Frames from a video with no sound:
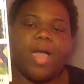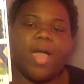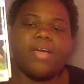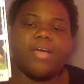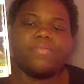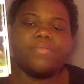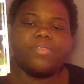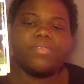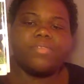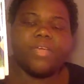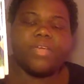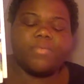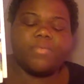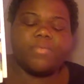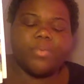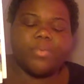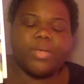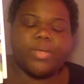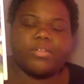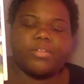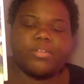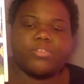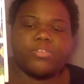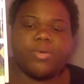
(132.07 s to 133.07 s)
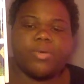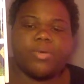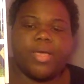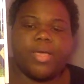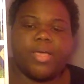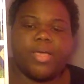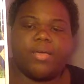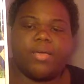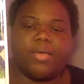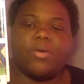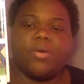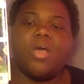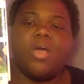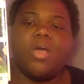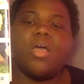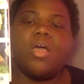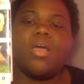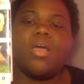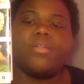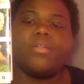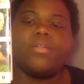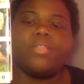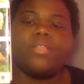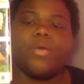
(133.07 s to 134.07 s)
I've never read a triangle
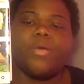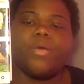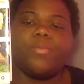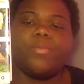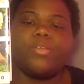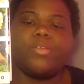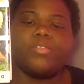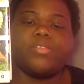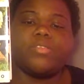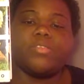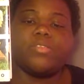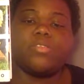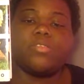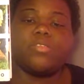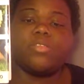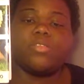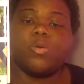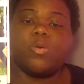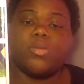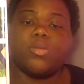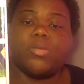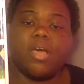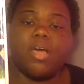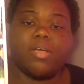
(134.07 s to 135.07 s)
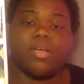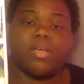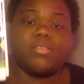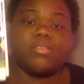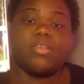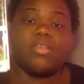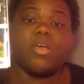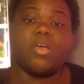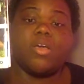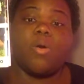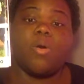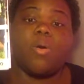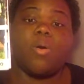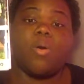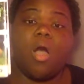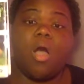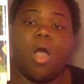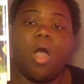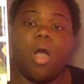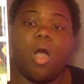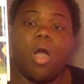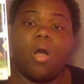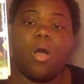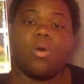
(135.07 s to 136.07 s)
that was so toxic on
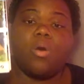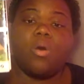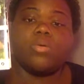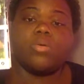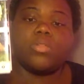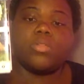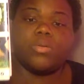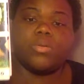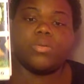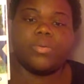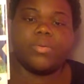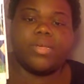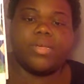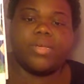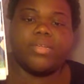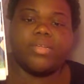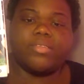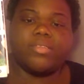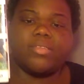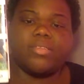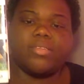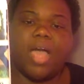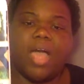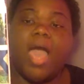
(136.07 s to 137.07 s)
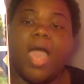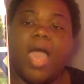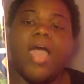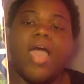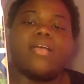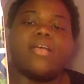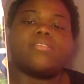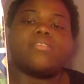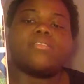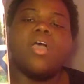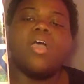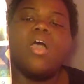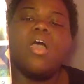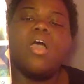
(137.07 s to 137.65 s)
all 3 sides.